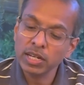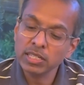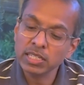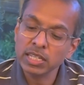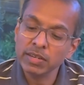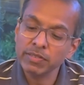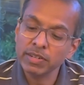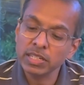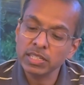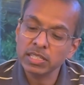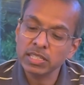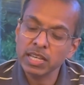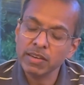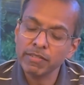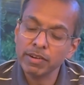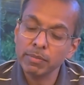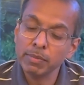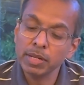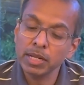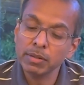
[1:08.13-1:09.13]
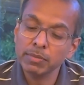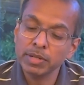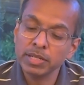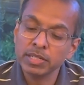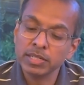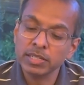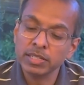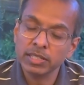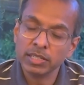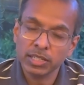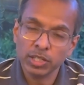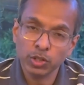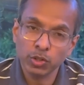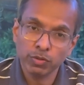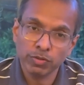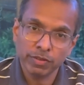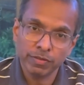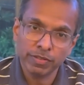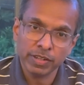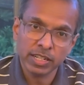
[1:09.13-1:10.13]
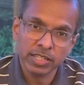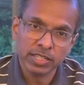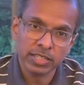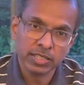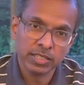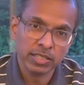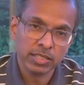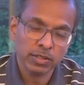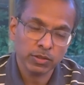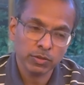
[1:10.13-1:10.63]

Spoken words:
77mm UV filter,